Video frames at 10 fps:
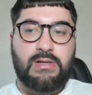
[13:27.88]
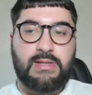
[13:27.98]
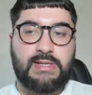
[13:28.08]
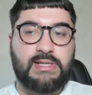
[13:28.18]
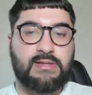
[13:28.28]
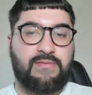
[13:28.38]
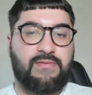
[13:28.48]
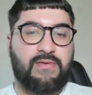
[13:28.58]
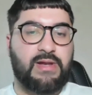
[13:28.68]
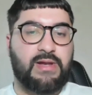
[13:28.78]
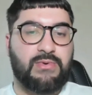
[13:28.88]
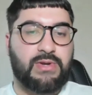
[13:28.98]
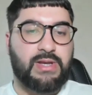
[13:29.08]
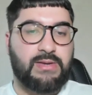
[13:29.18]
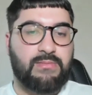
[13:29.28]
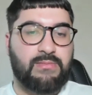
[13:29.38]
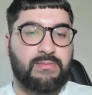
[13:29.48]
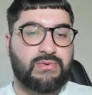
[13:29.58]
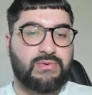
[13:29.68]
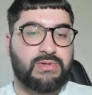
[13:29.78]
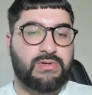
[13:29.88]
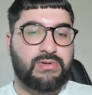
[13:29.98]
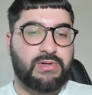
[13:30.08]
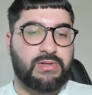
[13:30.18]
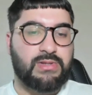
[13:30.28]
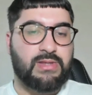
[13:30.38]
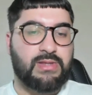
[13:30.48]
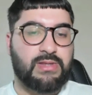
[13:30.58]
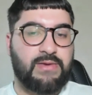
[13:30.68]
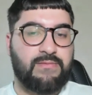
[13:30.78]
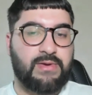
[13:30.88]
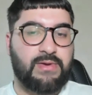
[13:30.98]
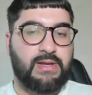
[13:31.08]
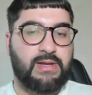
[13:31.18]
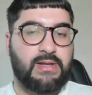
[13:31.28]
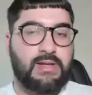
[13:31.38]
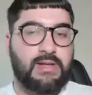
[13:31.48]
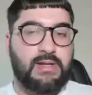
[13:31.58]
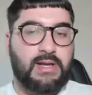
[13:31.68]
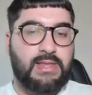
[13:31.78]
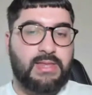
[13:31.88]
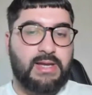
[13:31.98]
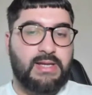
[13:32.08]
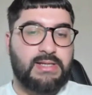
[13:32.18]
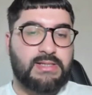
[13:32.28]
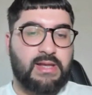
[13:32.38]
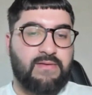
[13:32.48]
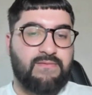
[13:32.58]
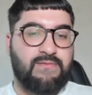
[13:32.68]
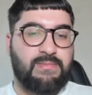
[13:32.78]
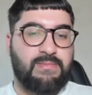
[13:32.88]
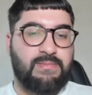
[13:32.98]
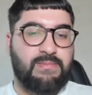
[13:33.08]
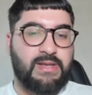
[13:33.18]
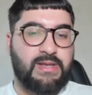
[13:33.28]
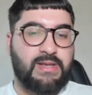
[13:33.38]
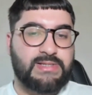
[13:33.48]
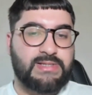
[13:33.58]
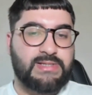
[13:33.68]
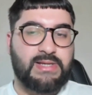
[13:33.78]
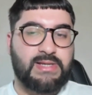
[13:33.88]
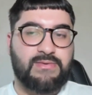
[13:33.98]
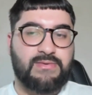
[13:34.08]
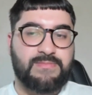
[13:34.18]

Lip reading: This is the fight I'm looking most forward to, other than the main event, and that is MVP versus Ian Garry.